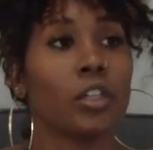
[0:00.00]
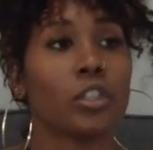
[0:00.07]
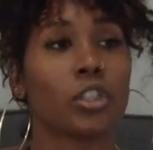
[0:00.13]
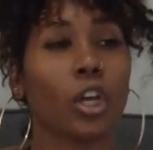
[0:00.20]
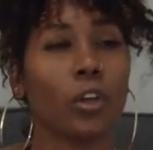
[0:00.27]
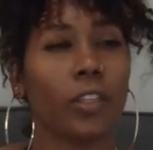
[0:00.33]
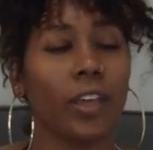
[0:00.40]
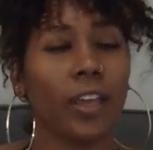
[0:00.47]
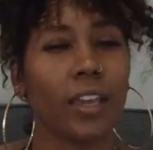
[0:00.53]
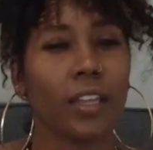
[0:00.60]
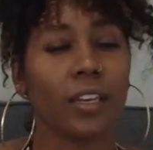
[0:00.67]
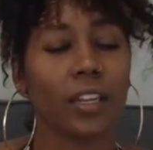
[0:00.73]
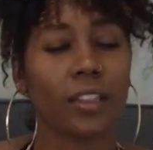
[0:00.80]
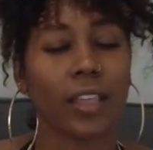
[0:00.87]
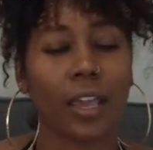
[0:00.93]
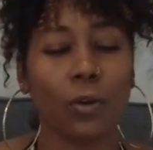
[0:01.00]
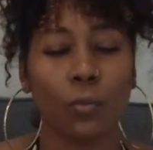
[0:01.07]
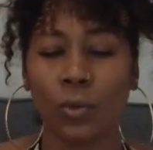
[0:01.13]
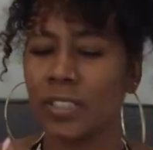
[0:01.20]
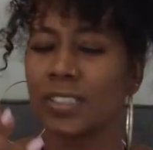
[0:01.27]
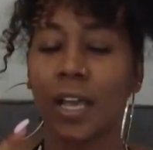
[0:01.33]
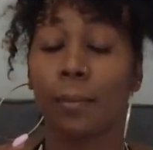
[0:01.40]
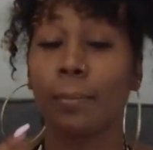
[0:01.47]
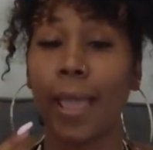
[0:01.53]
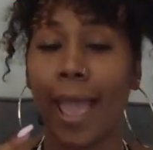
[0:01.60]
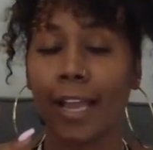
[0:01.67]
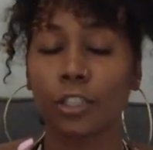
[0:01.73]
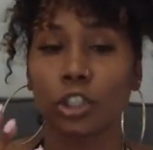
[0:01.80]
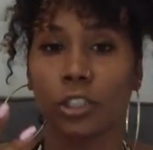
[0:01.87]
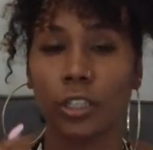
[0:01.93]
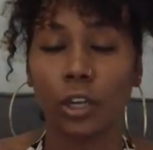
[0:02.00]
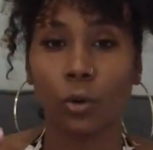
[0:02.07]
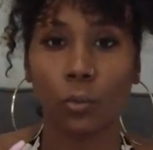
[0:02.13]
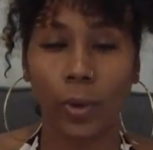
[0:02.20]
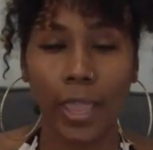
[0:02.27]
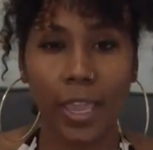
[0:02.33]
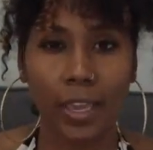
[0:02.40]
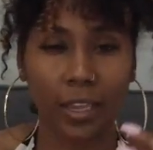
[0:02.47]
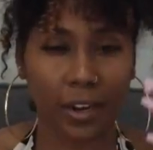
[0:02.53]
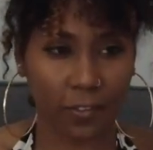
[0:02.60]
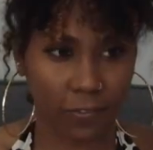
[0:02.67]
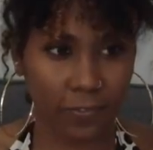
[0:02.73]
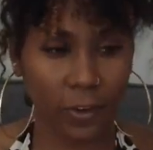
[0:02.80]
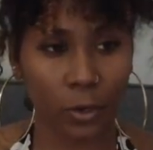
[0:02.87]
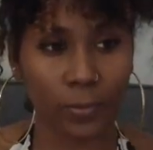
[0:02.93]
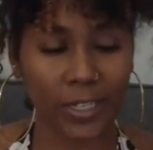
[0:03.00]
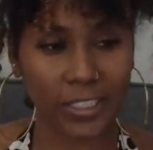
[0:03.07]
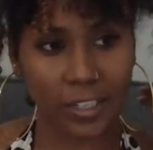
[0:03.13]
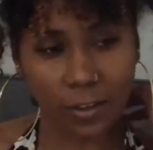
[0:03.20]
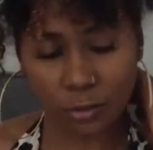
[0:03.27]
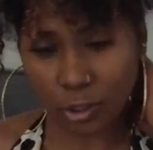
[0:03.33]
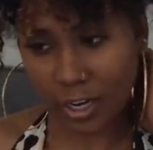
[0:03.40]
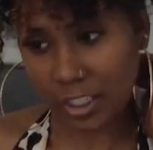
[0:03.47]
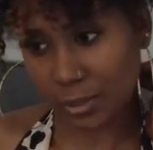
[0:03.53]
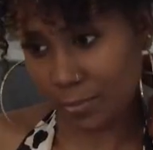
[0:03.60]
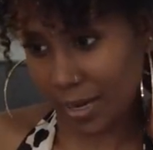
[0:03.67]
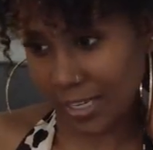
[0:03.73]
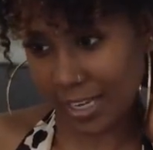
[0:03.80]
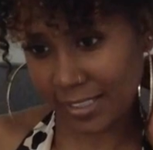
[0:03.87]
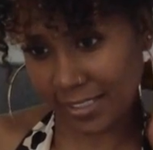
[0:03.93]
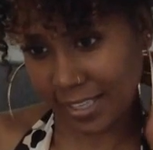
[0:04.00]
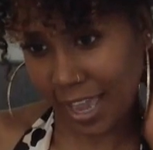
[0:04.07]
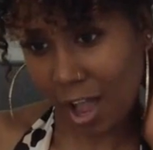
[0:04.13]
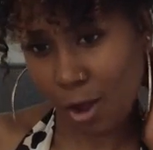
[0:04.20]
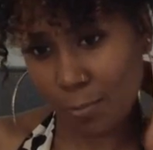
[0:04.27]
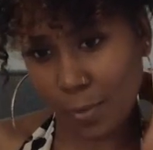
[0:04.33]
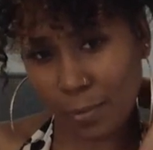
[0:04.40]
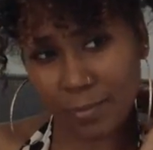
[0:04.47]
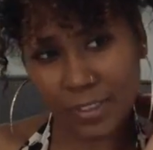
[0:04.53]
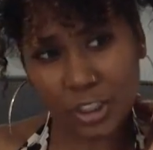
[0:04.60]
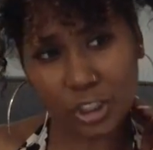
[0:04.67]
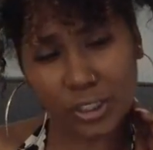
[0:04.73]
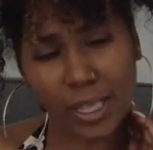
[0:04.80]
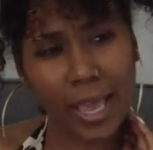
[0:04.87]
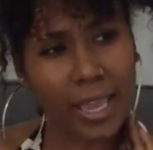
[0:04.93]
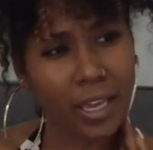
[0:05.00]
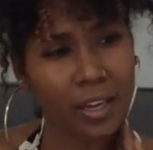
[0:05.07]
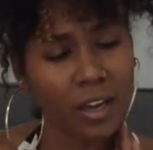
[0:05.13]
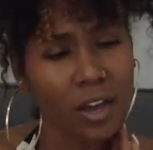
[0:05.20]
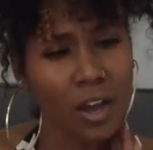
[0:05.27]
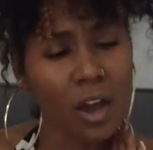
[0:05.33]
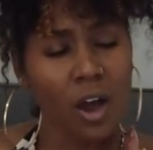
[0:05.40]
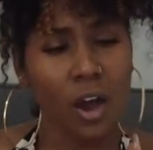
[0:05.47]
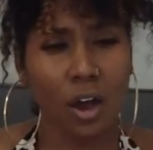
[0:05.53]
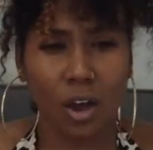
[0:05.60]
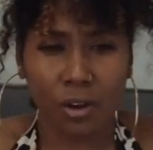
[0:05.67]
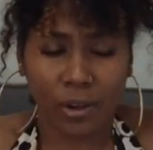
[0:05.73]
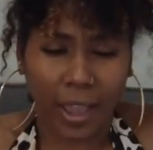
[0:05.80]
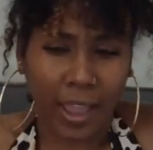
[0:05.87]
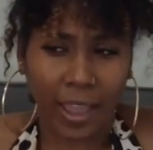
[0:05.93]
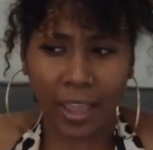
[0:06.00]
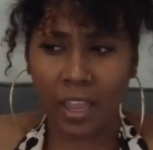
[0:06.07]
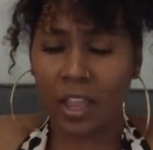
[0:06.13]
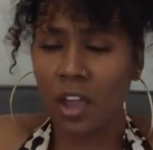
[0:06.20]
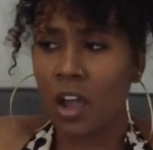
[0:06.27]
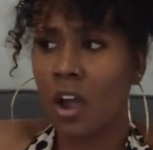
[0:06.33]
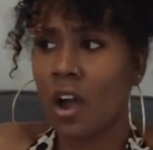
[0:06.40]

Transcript: So then, like, once I'm actually awake and I feel myself scratching my scalp, I'm just like, okay.